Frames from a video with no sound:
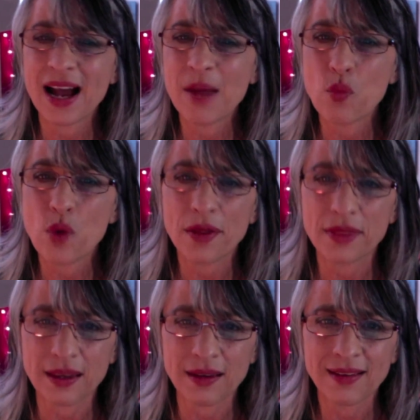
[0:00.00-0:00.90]
I'm
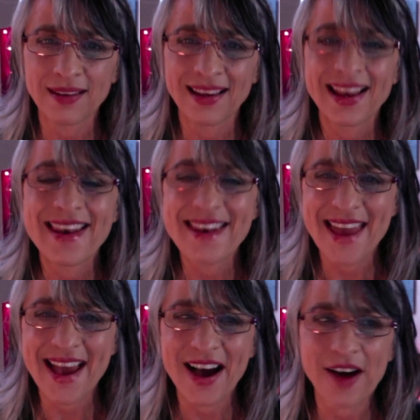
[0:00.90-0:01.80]
wealthy.
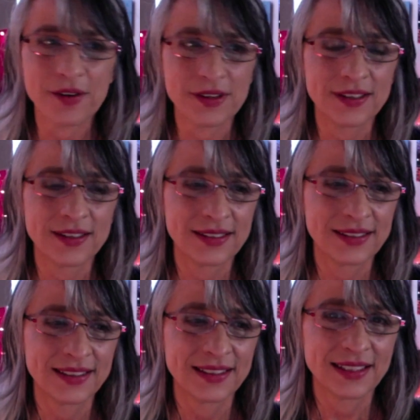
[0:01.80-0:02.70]
Now.
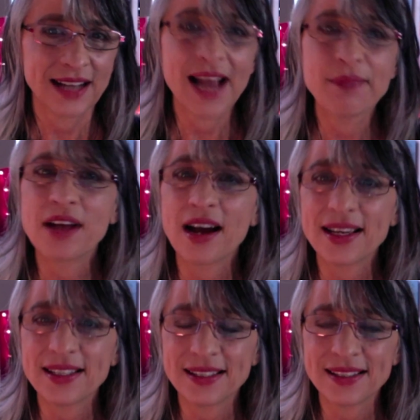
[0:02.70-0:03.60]
I'm
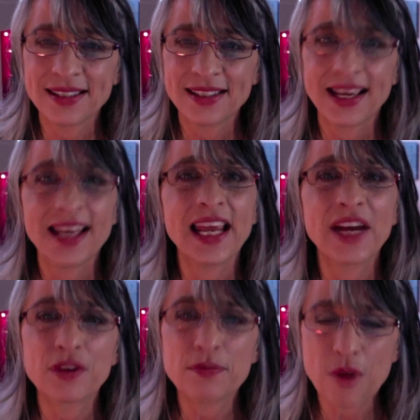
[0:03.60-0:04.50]
guided in
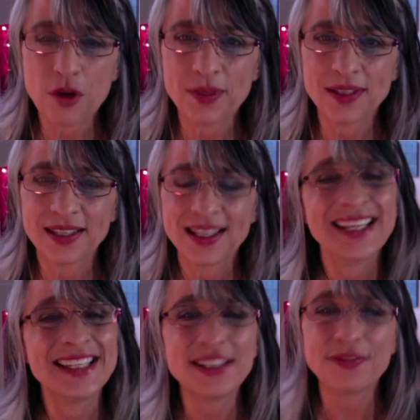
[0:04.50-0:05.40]
every moment
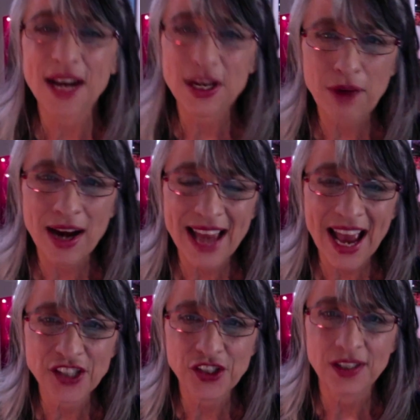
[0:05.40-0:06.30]
in divine right
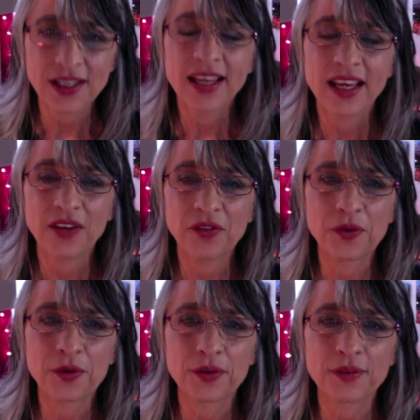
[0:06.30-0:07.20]
action and
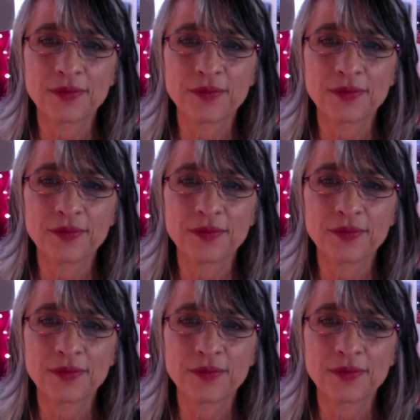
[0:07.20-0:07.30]
order.